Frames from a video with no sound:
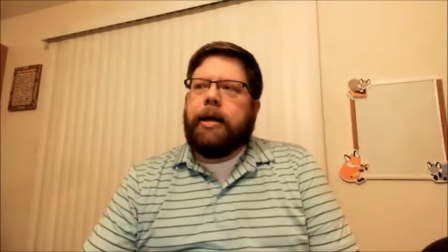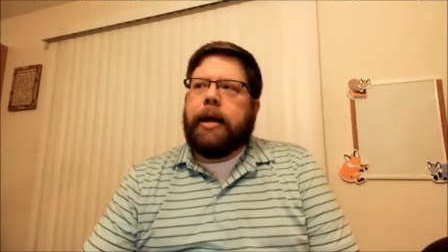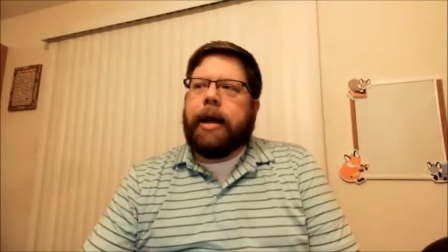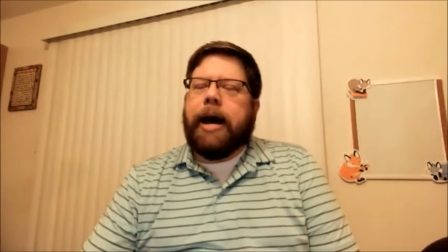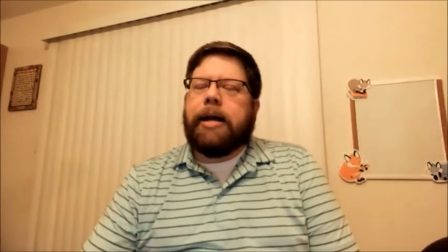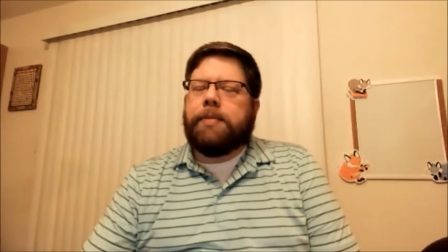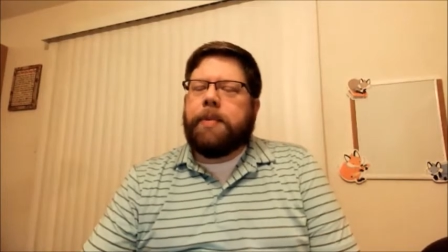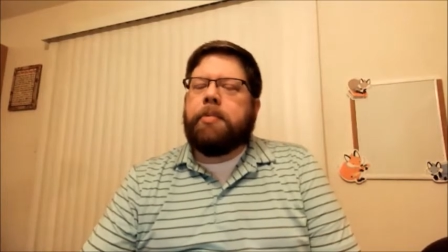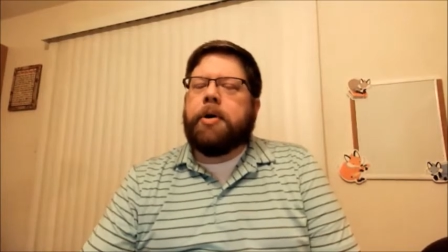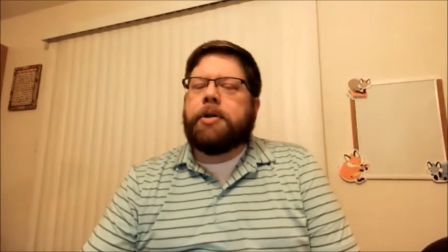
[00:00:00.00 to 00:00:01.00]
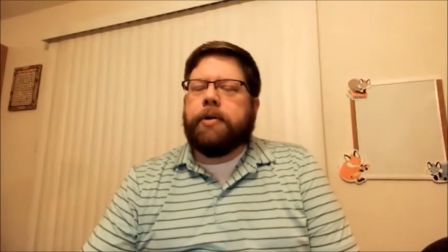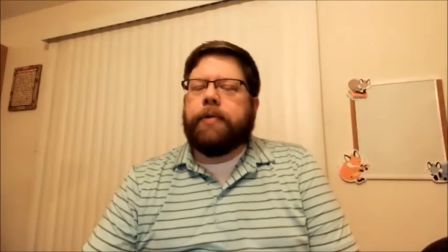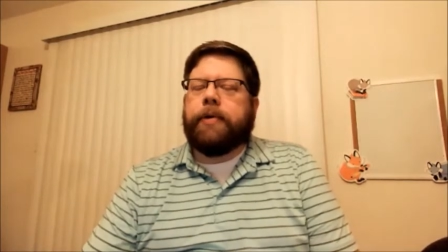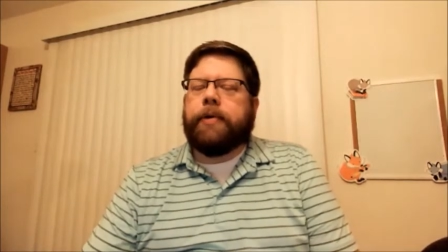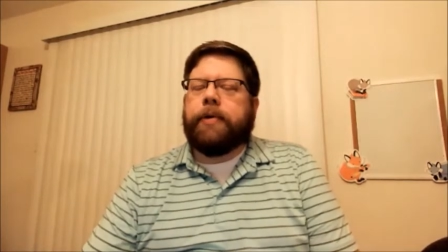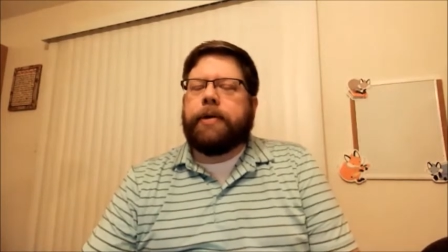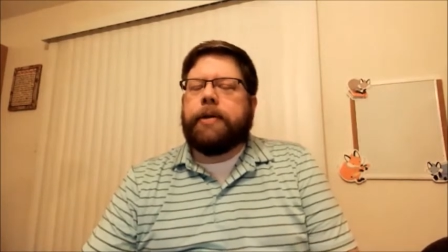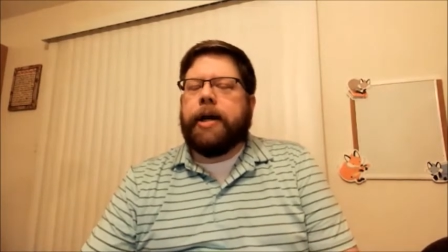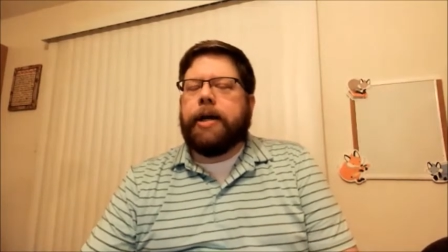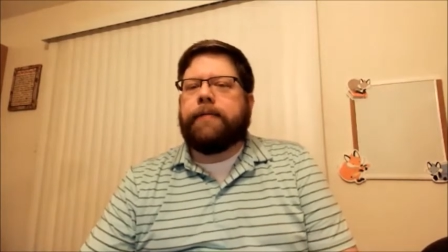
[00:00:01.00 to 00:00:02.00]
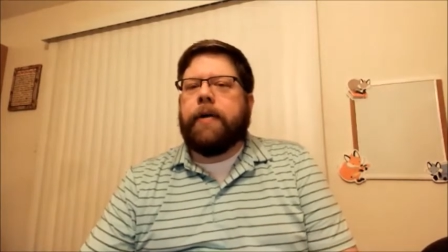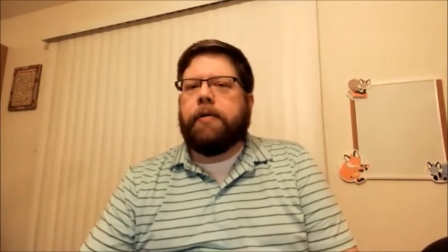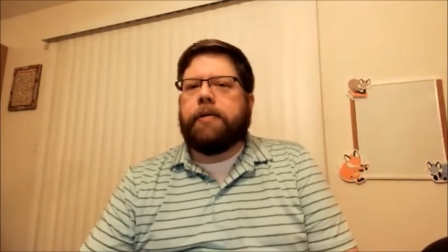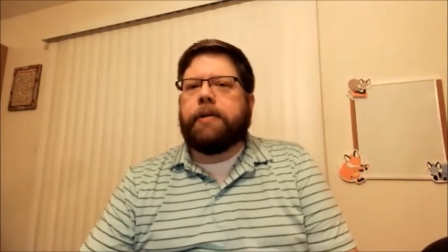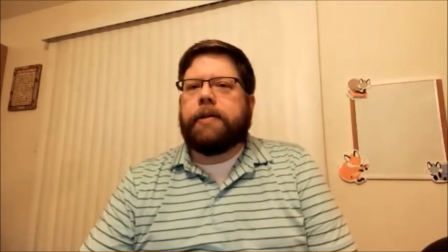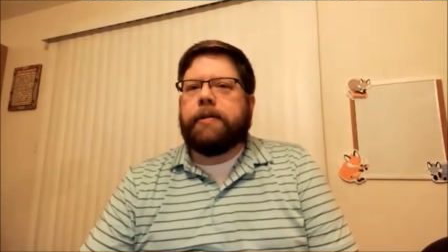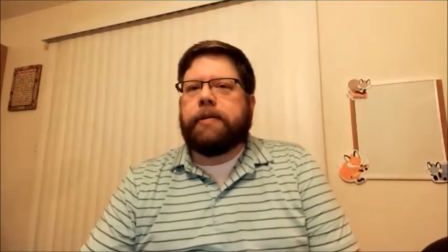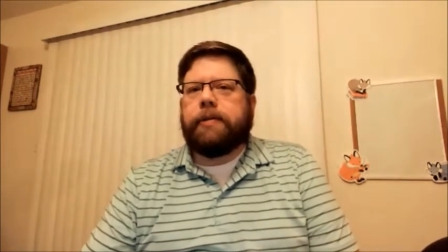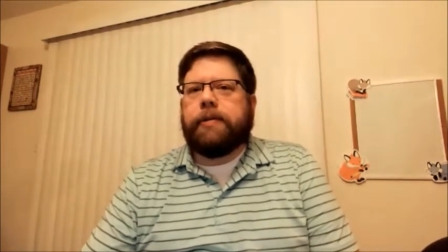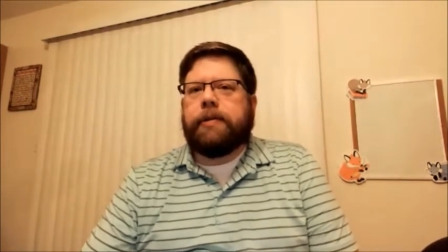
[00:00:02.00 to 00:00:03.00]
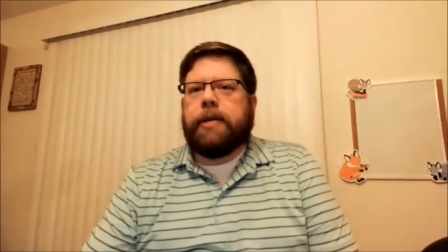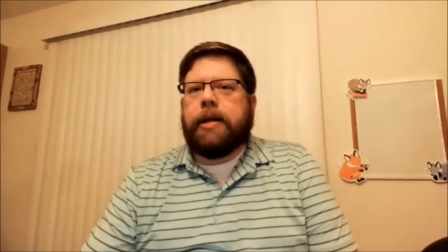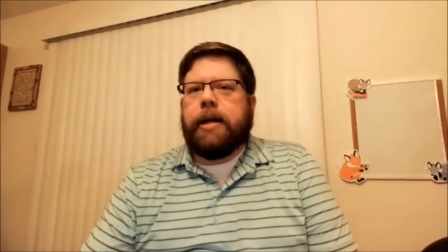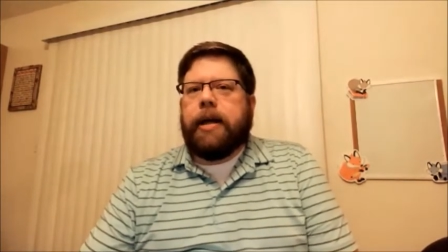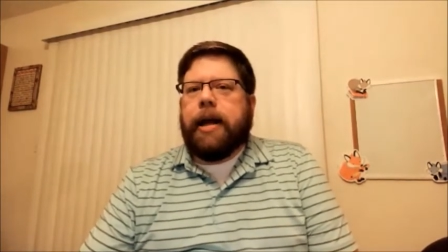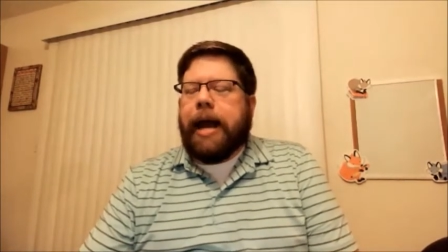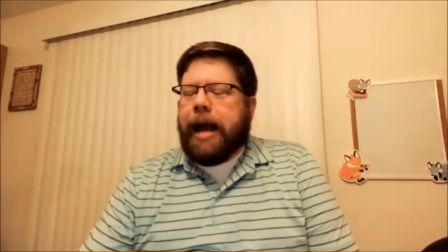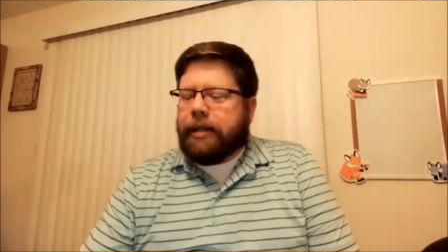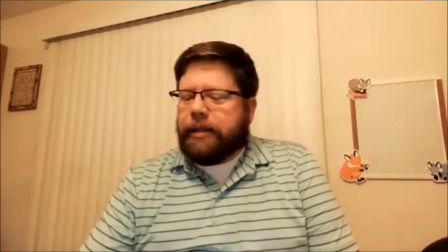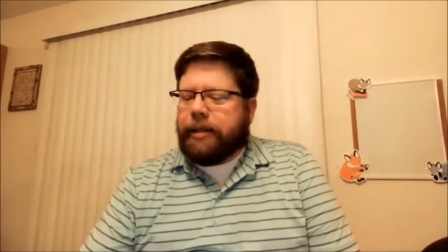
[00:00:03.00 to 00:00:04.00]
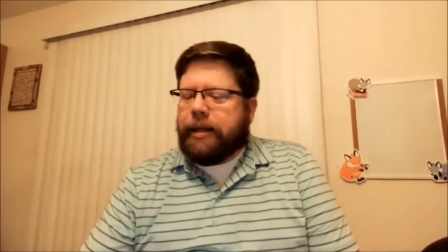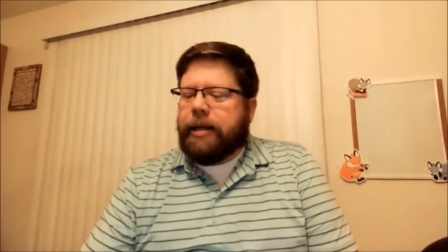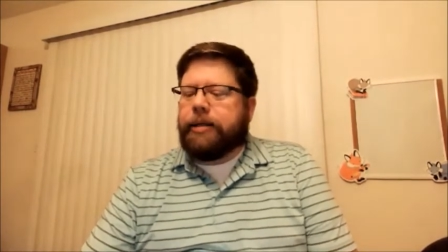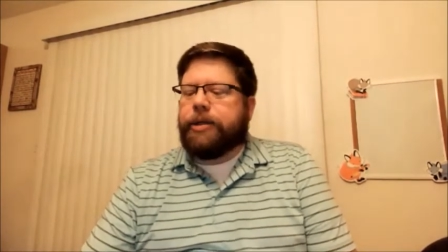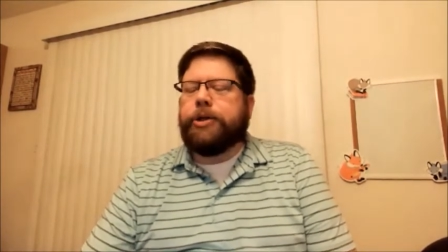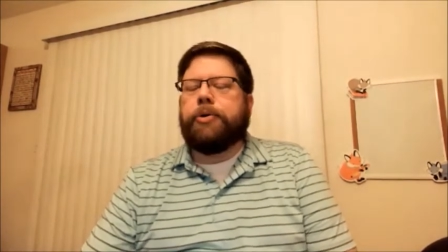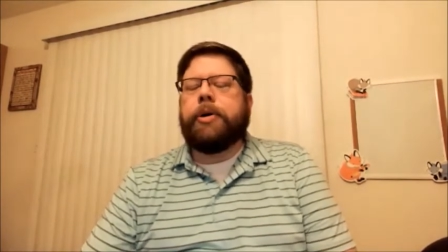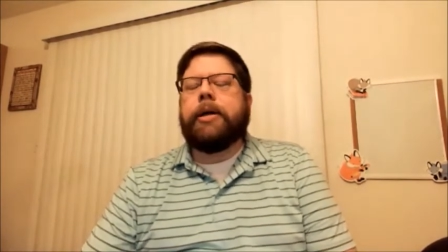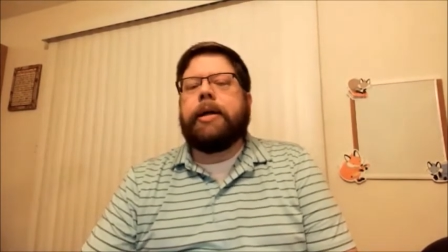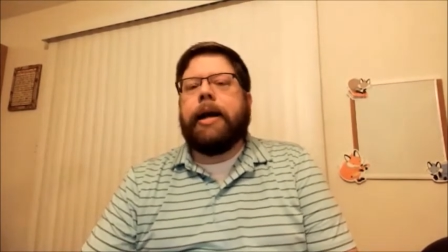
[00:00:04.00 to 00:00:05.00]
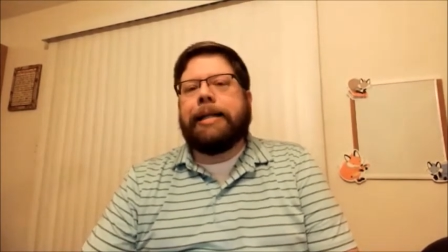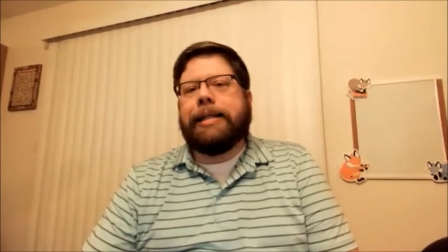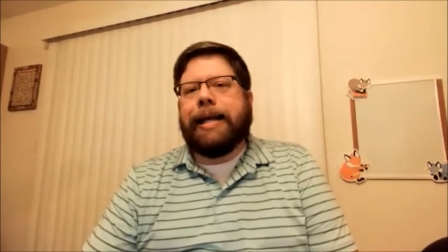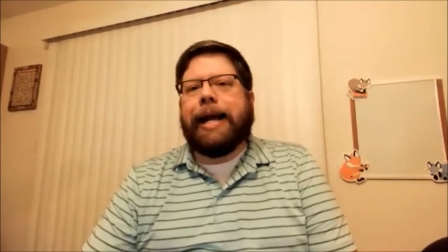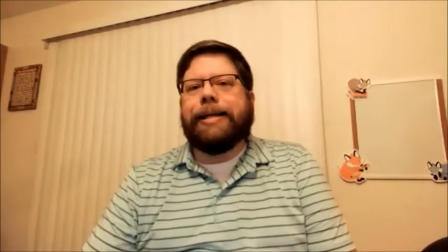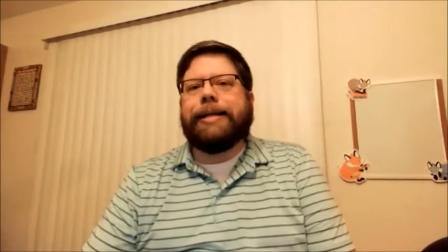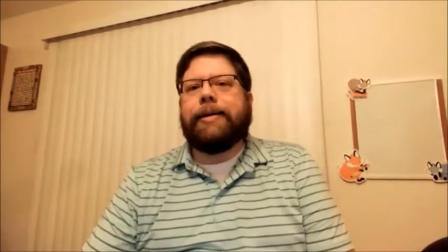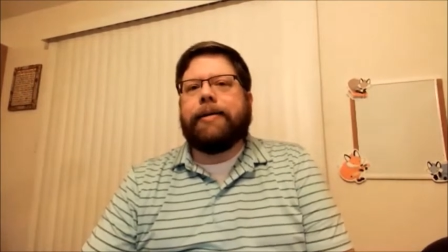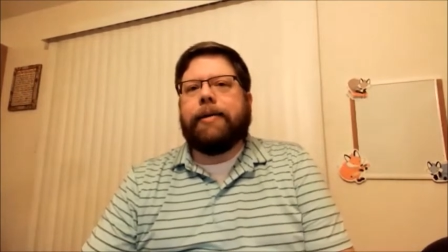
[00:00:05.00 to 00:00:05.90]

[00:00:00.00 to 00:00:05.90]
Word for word: God has been merciful to us, folks, as his children, as a nation.